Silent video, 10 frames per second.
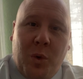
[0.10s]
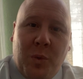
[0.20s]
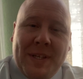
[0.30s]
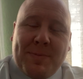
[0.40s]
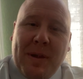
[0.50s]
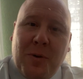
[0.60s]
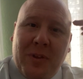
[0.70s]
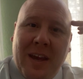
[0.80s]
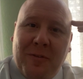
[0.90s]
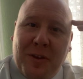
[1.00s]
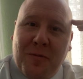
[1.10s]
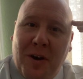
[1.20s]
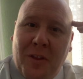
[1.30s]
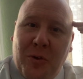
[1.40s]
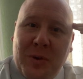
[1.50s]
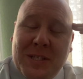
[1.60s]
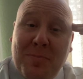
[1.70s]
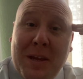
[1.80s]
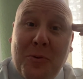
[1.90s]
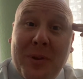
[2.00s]
we speak with Heavenly Father, we
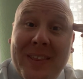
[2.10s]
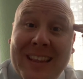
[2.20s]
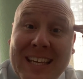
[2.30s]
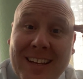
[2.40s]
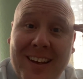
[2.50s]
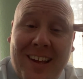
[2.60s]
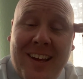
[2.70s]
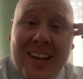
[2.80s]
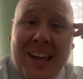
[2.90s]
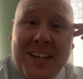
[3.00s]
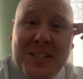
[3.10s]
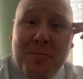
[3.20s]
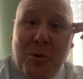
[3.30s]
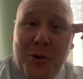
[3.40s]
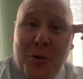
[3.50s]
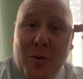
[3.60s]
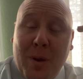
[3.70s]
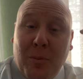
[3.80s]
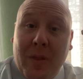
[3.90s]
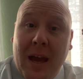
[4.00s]
speak with deity, and it's important to
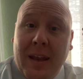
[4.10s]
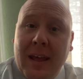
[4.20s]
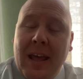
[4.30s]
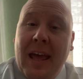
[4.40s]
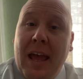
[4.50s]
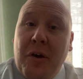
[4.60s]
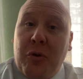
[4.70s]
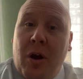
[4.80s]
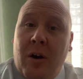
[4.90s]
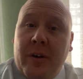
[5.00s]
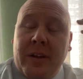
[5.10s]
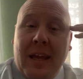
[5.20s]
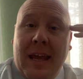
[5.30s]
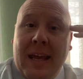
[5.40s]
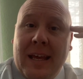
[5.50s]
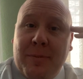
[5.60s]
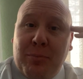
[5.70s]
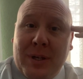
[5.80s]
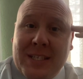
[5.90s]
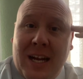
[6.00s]
remember that. Elder Holland and
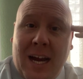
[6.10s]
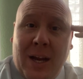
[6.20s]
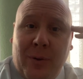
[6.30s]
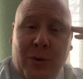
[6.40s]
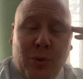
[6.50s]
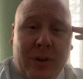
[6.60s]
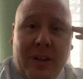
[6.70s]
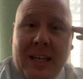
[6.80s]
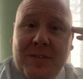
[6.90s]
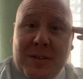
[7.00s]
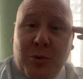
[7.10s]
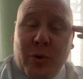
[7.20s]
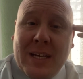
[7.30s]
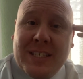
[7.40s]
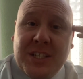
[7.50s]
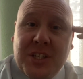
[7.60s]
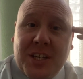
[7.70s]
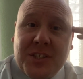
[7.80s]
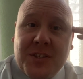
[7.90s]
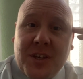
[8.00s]
President Eyring really give some great
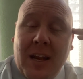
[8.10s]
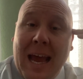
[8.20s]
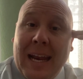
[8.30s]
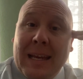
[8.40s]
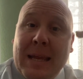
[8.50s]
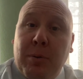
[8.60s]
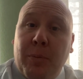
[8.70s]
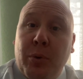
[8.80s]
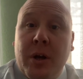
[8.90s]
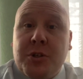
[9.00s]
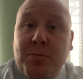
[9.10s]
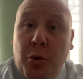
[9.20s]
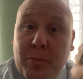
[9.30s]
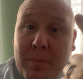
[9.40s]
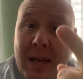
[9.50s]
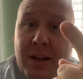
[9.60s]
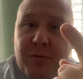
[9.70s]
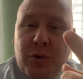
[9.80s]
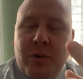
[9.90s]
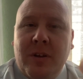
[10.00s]
suggestions on how to keep our prayers both
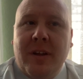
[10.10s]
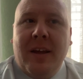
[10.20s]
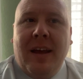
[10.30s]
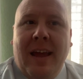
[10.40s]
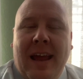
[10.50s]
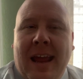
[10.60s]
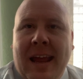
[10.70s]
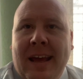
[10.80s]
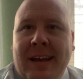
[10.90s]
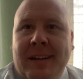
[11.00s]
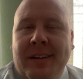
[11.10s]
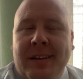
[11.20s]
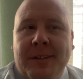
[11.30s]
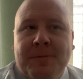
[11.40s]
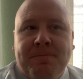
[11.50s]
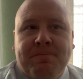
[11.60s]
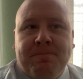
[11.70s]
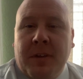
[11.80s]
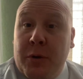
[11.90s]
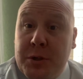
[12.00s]
meaningful and
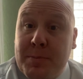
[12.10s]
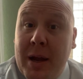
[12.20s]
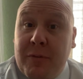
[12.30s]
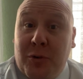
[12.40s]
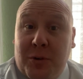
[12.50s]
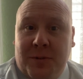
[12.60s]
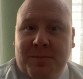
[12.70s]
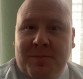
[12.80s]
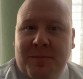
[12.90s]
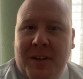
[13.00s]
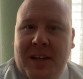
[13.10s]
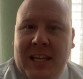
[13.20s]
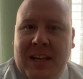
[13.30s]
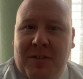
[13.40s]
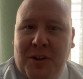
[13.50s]
respectful. Give it a